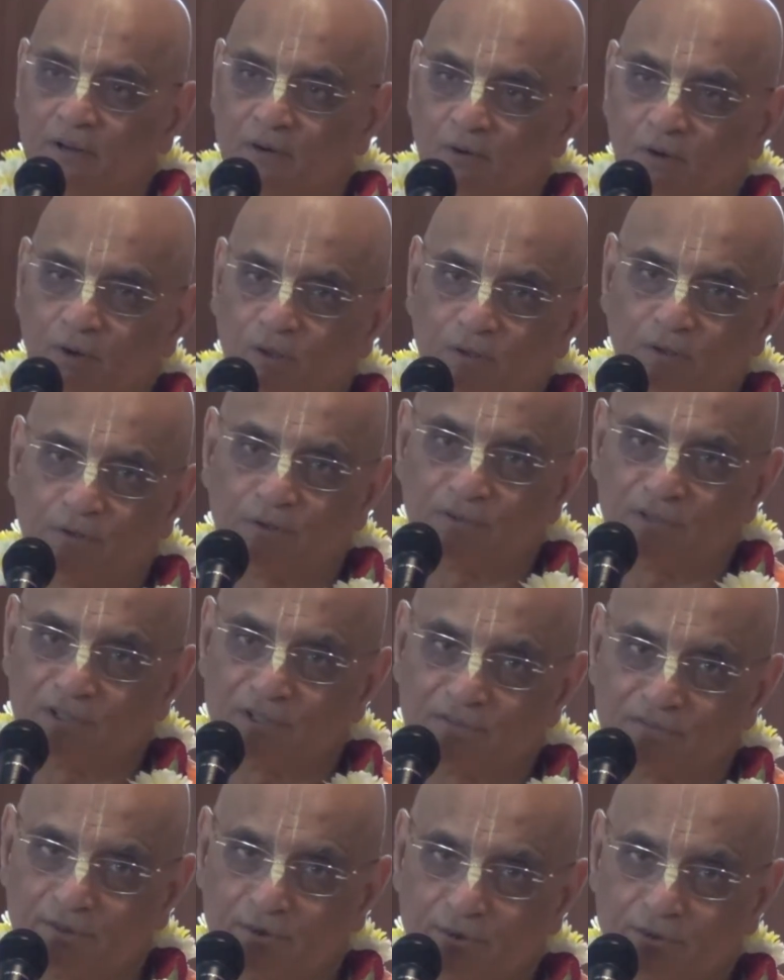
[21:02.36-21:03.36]
all those
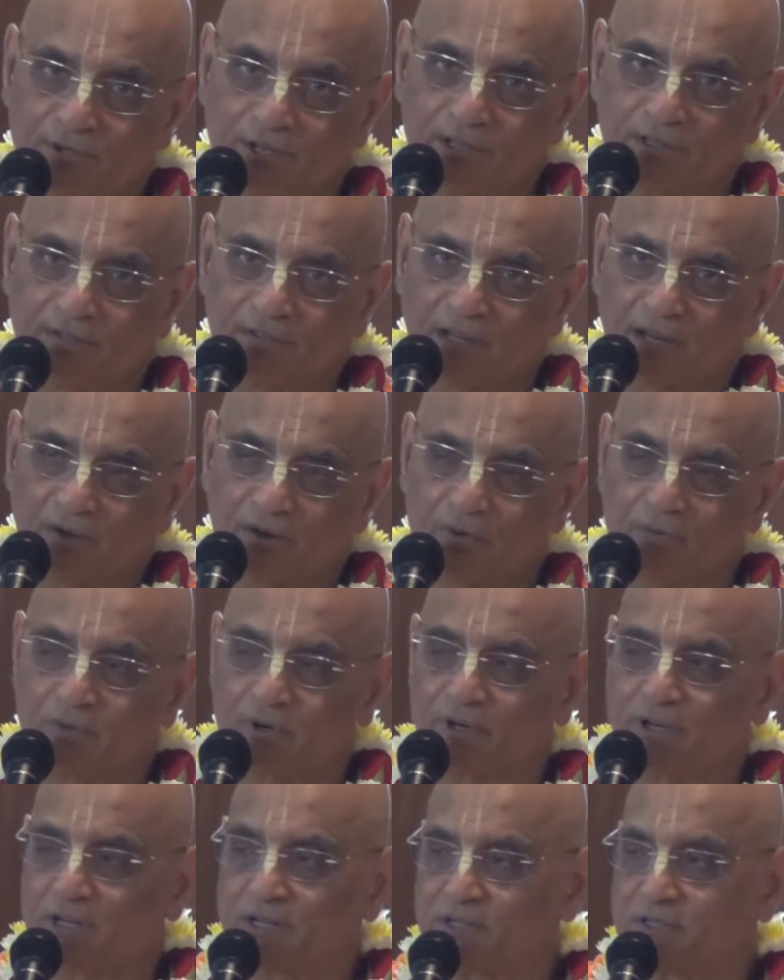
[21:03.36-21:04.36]
devotees'
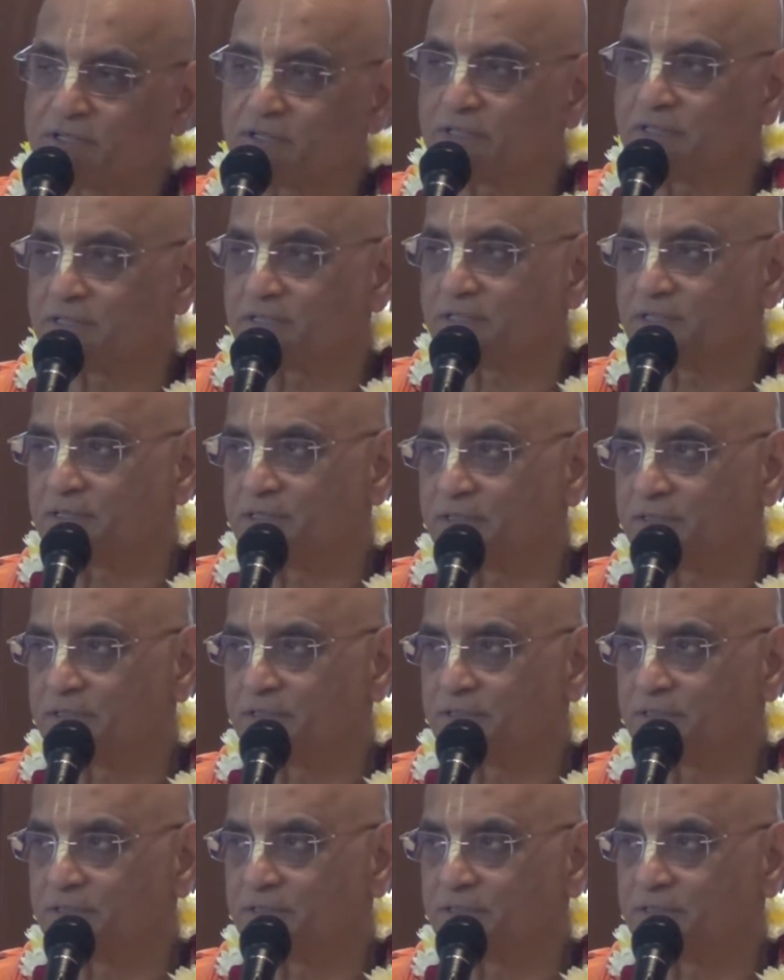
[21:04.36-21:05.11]
accommodation.